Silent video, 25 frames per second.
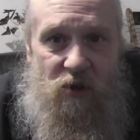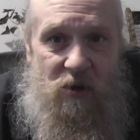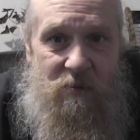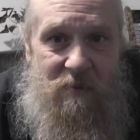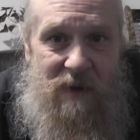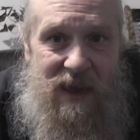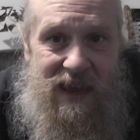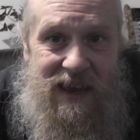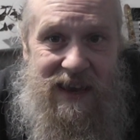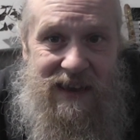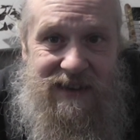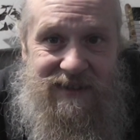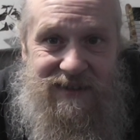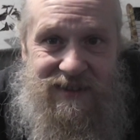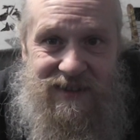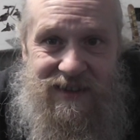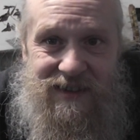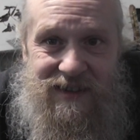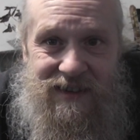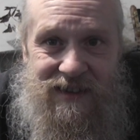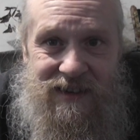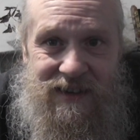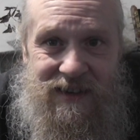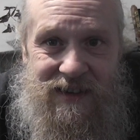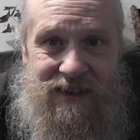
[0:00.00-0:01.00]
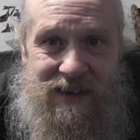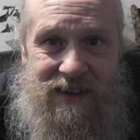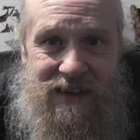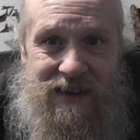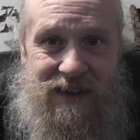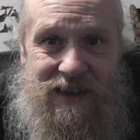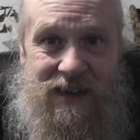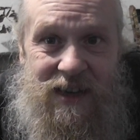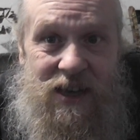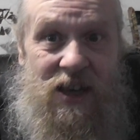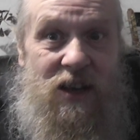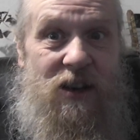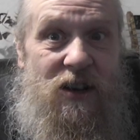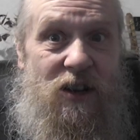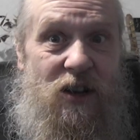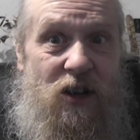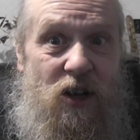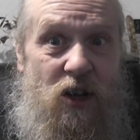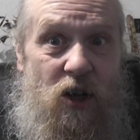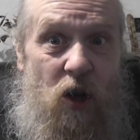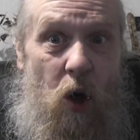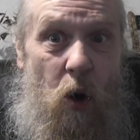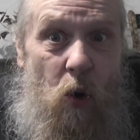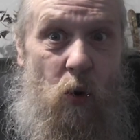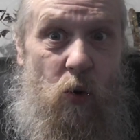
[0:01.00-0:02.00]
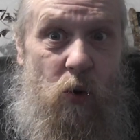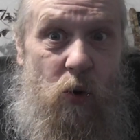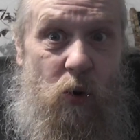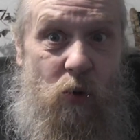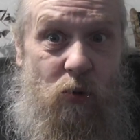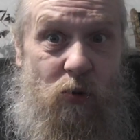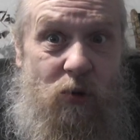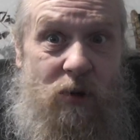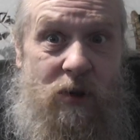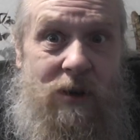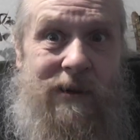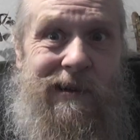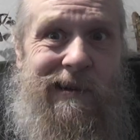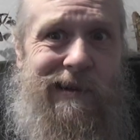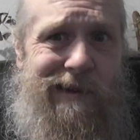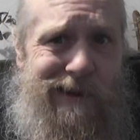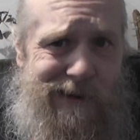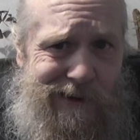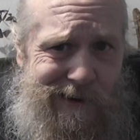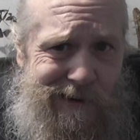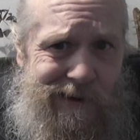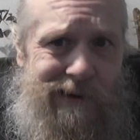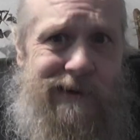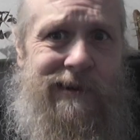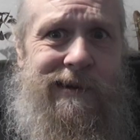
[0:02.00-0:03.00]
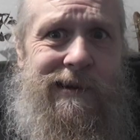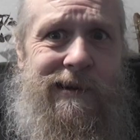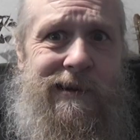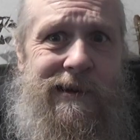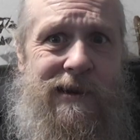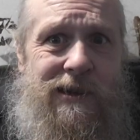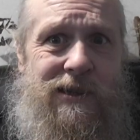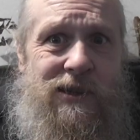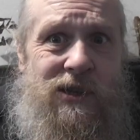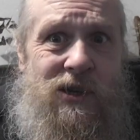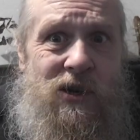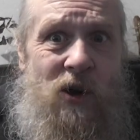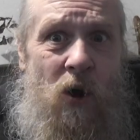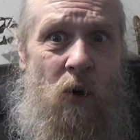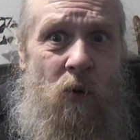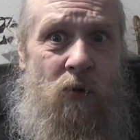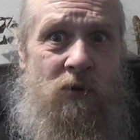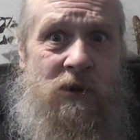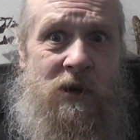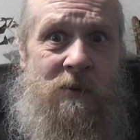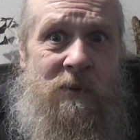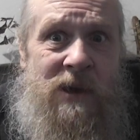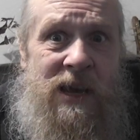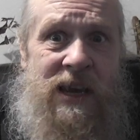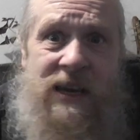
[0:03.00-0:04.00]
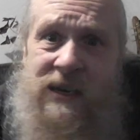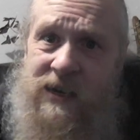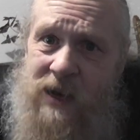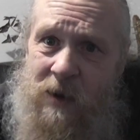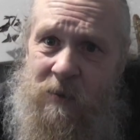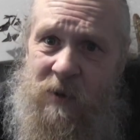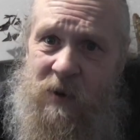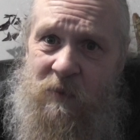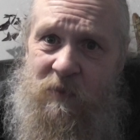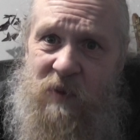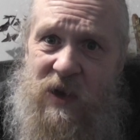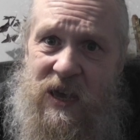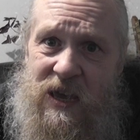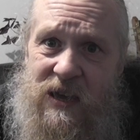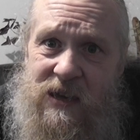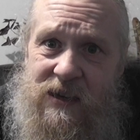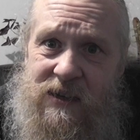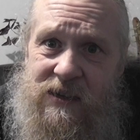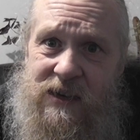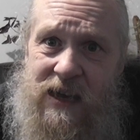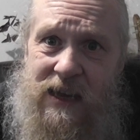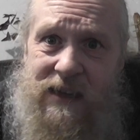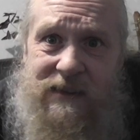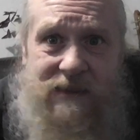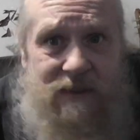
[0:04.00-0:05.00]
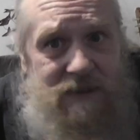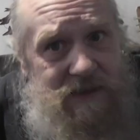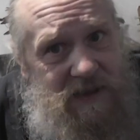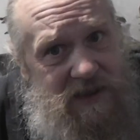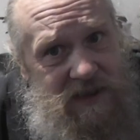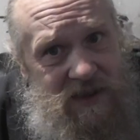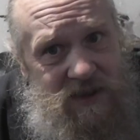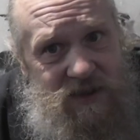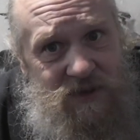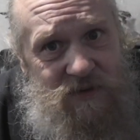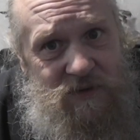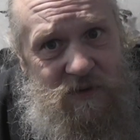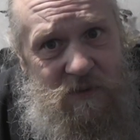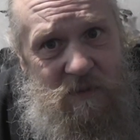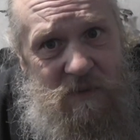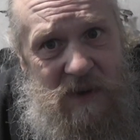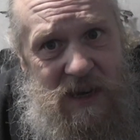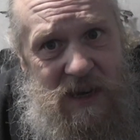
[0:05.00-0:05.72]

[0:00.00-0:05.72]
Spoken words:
the Mersey, local. You know what I mean? I'm in Birkenhead. This is from